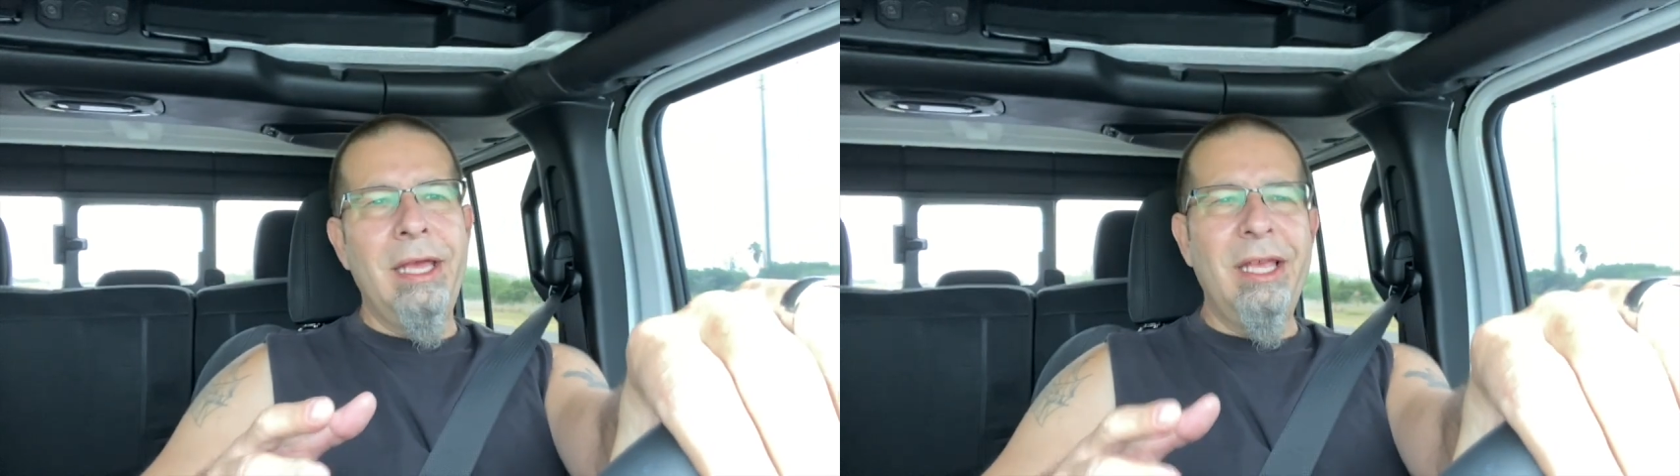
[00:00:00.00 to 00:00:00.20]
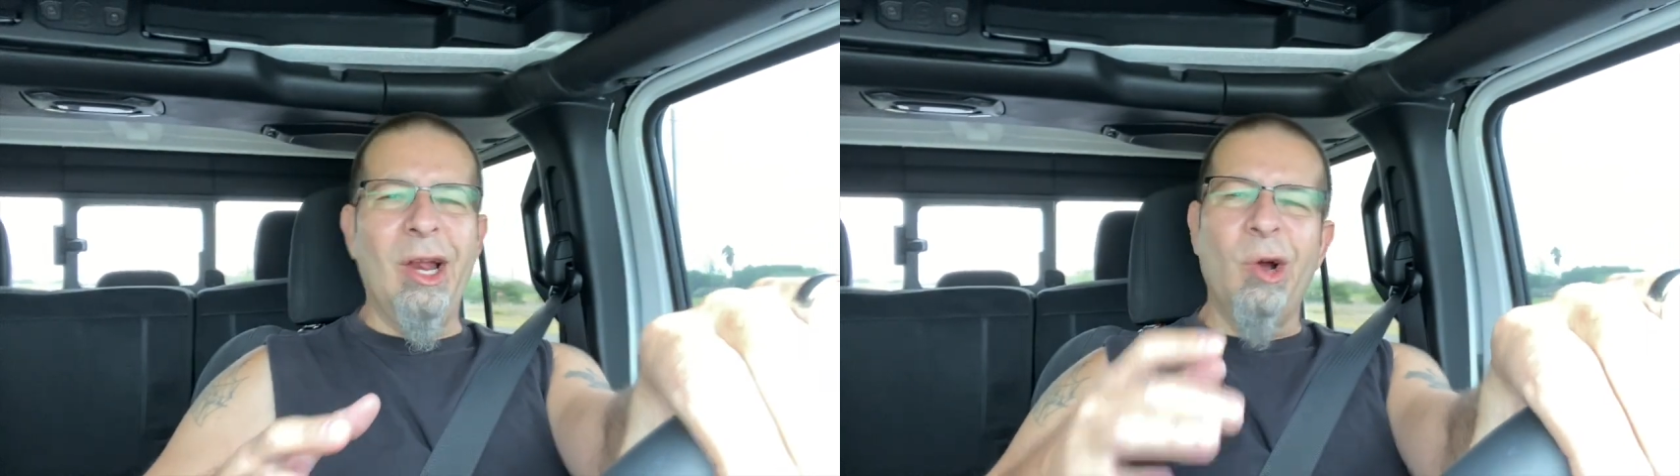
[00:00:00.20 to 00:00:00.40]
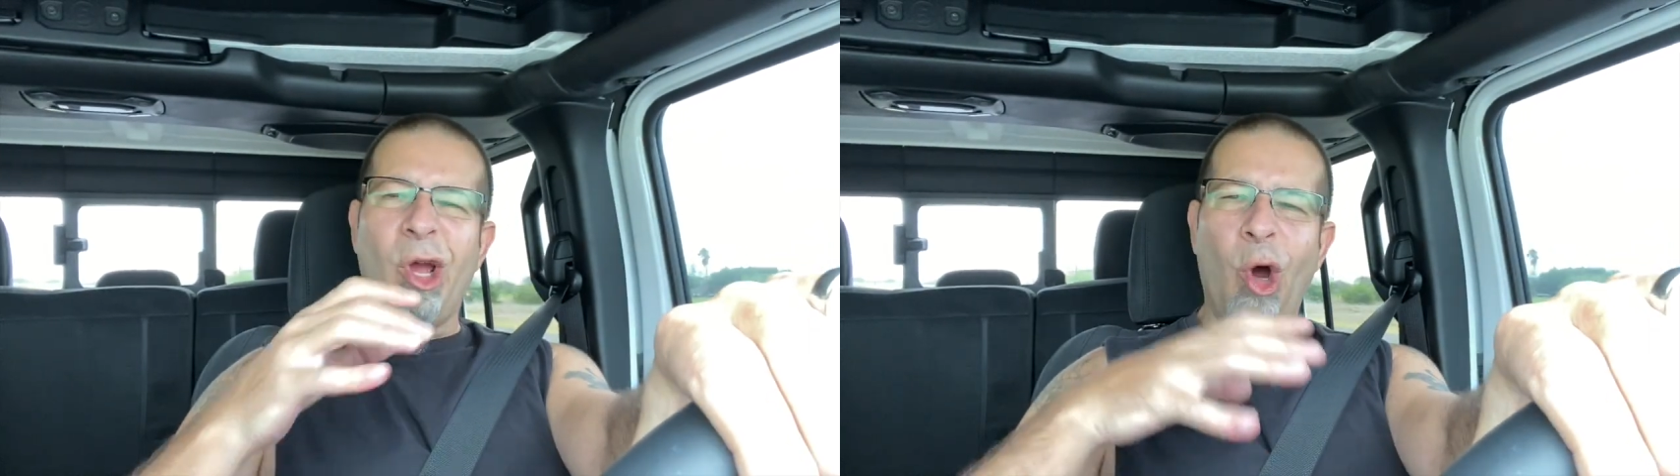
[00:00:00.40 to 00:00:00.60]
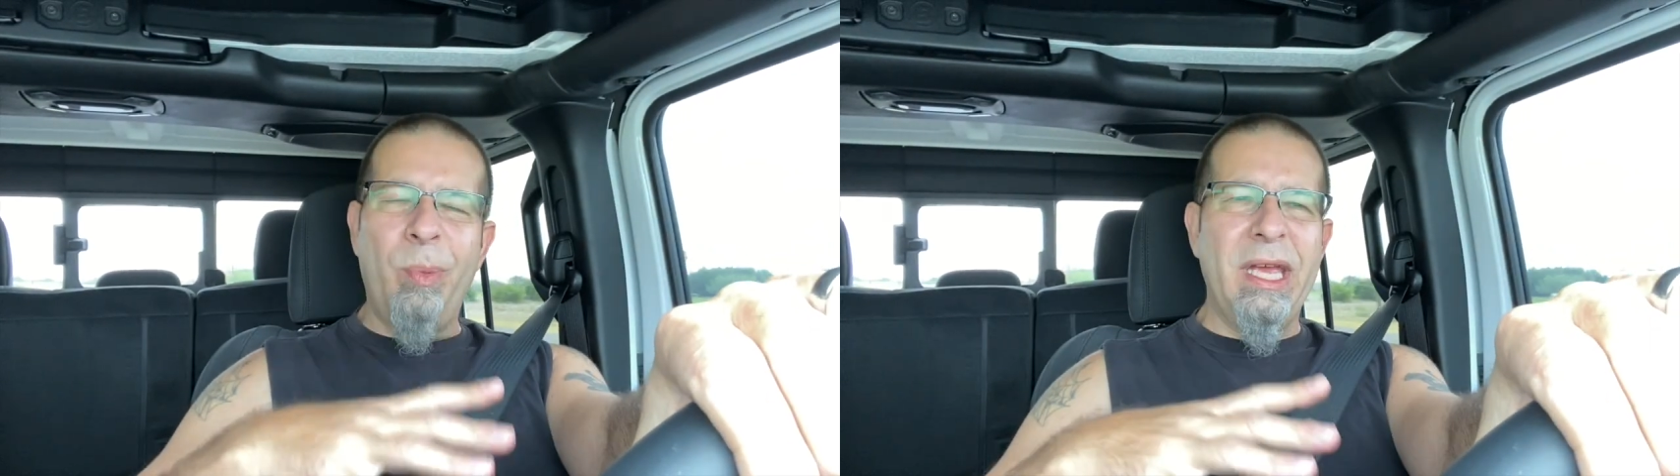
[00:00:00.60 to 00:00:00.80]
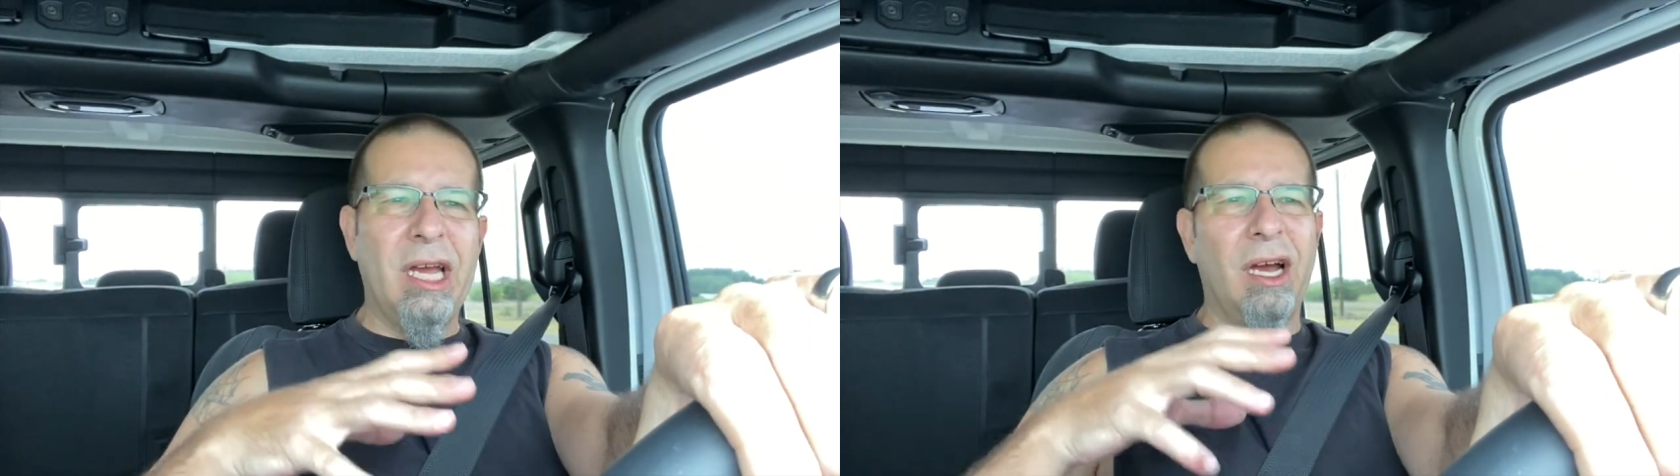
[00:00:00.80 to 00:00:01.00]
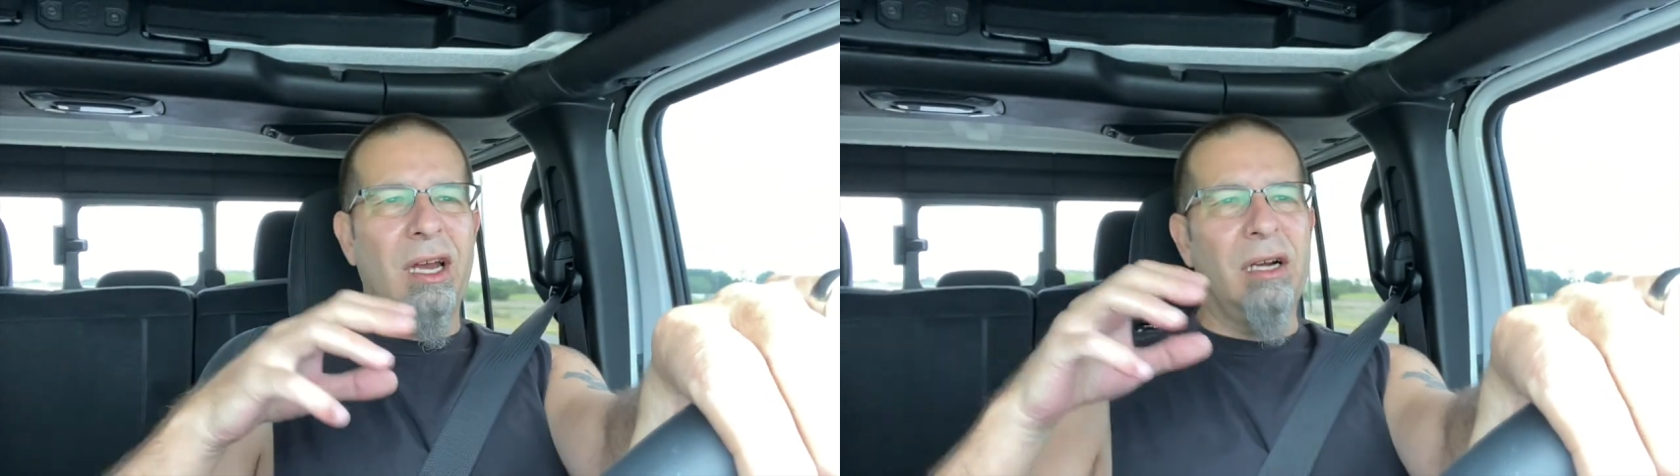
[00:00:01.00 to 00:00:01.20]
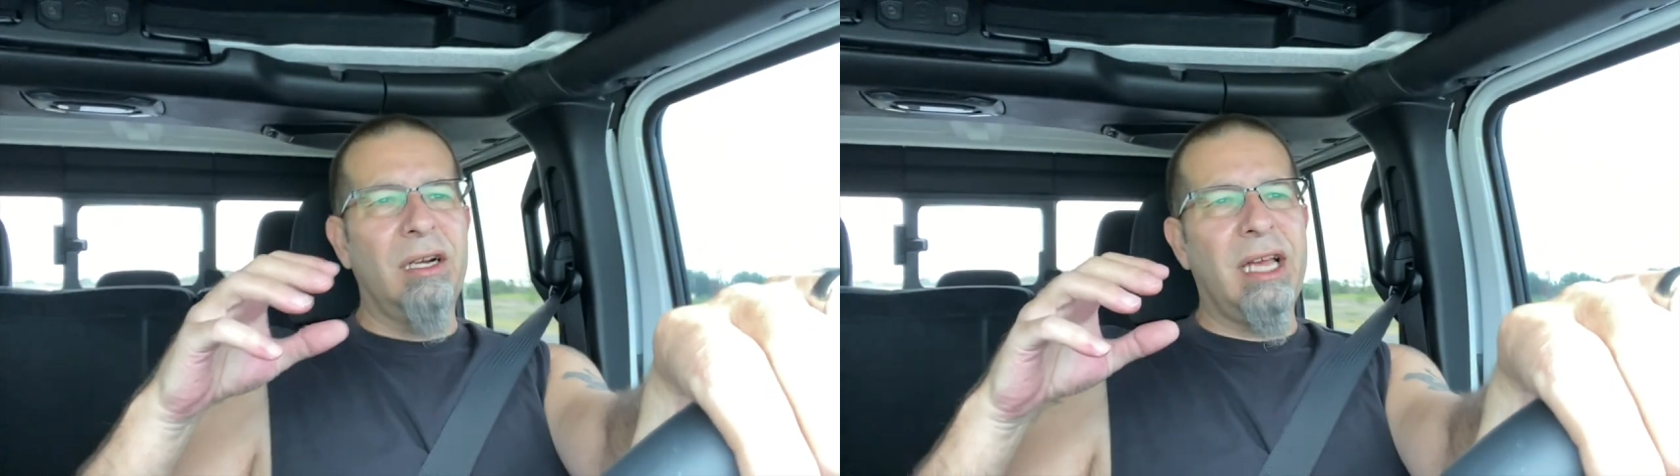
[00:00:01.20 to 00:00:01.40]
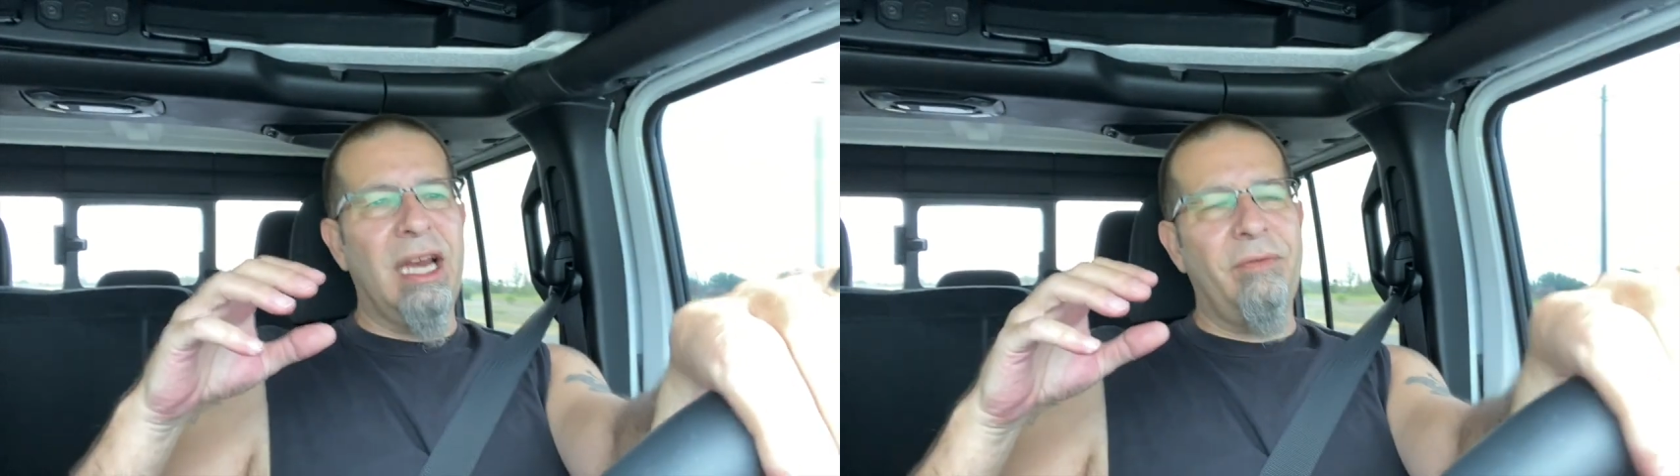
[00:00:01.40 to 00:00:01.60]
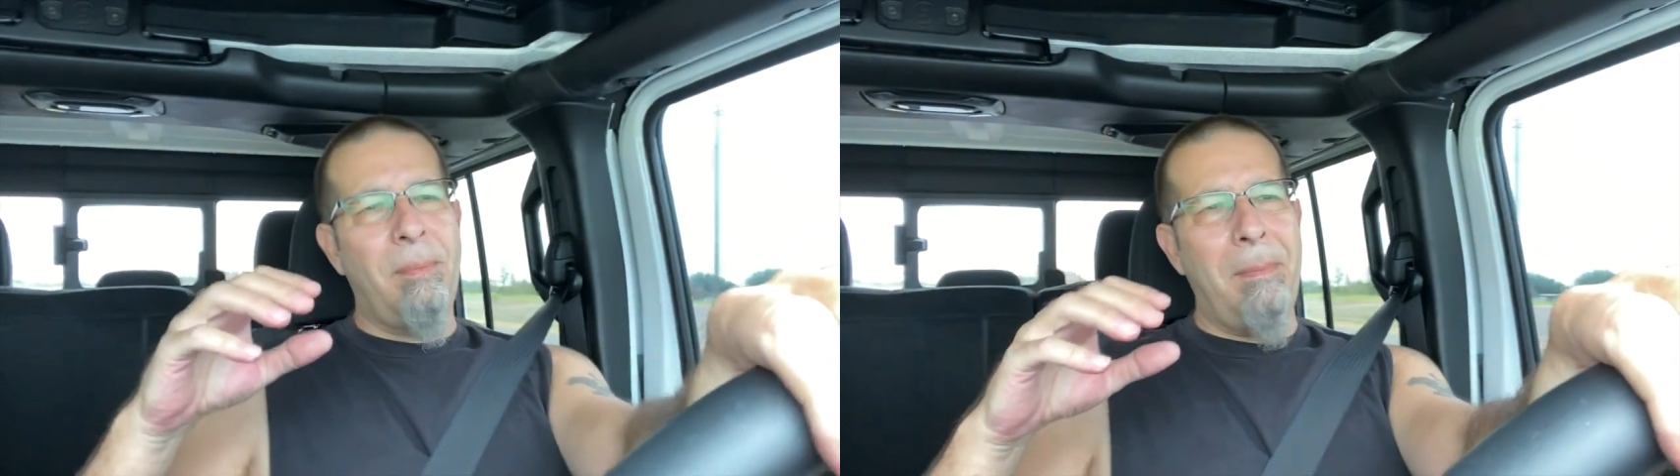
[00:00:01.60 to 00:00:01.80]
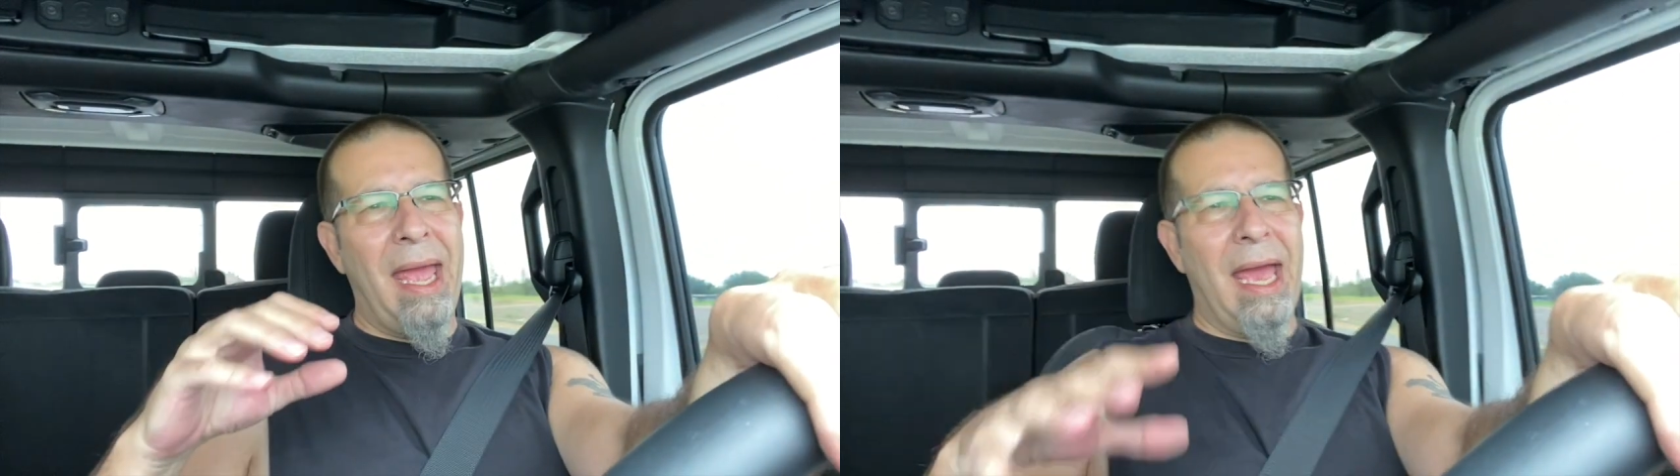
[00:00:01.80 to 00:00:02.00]
You know, Gobi color, kind of a
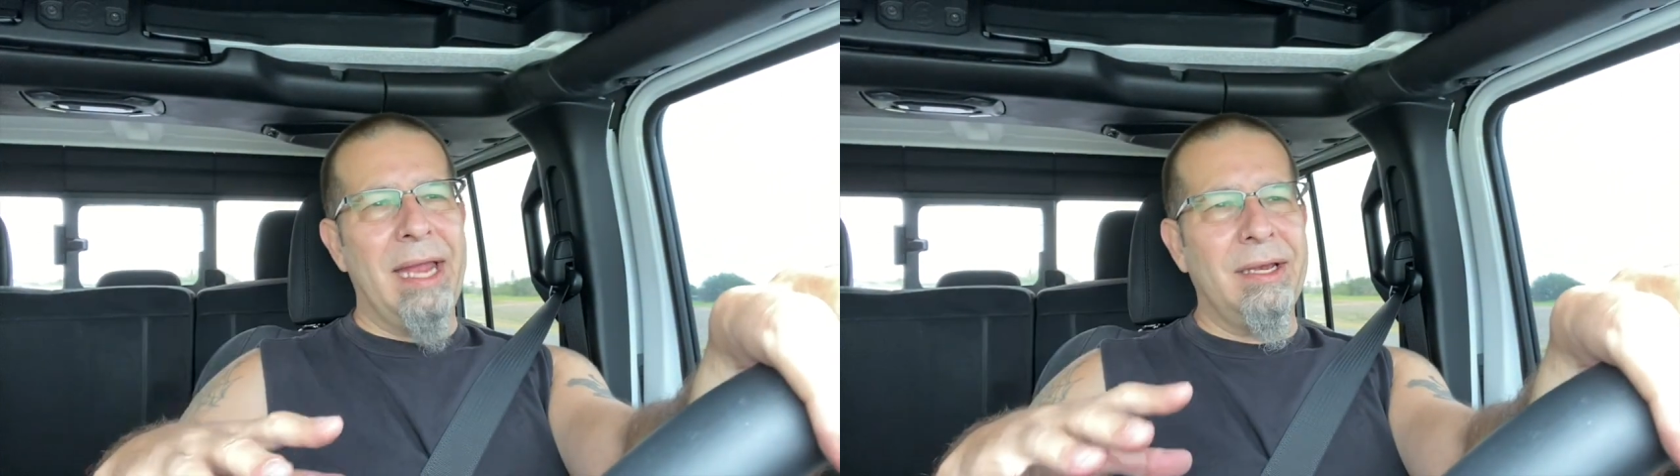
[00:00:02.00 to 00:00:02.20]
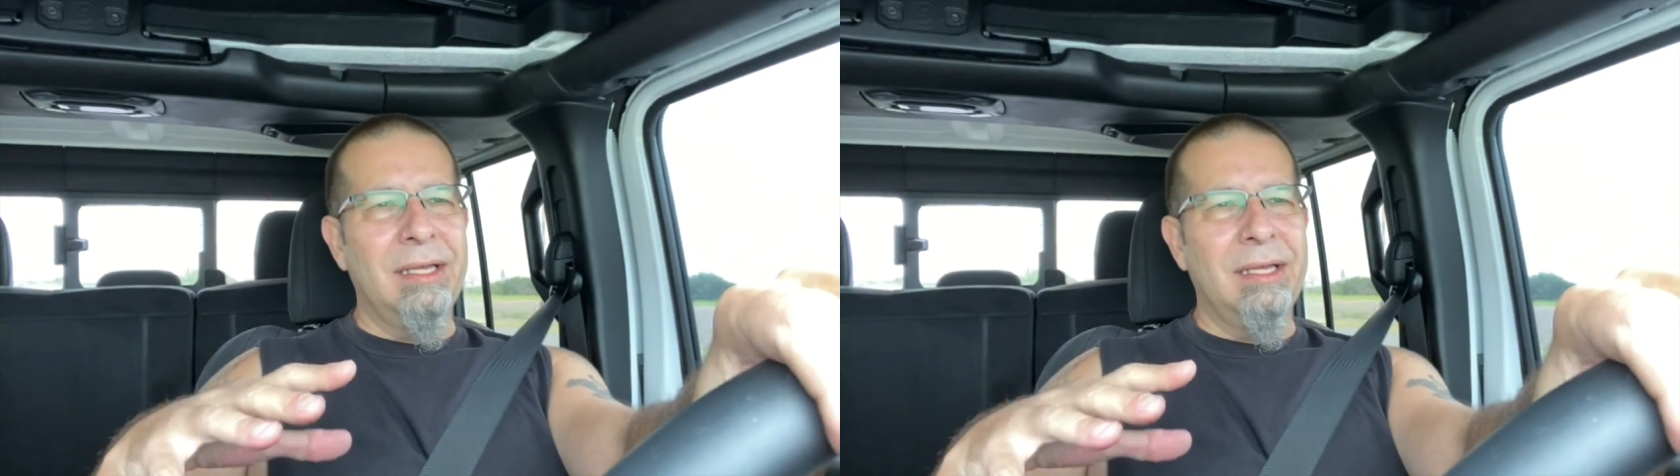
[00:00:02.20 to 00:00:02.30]
matte,